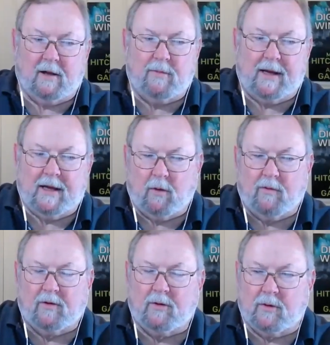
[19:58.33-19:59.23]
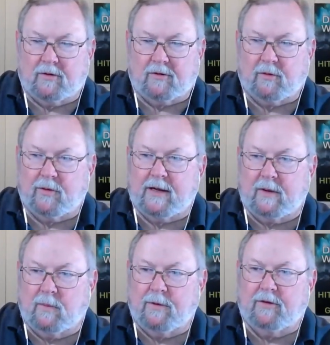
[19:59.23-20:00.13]
man over to a street, it
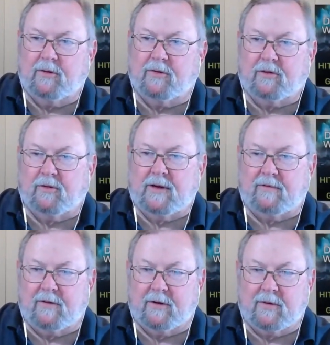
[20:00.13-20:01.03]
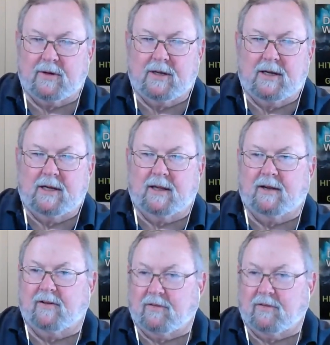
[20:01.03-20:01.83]
will put you in street view. It is as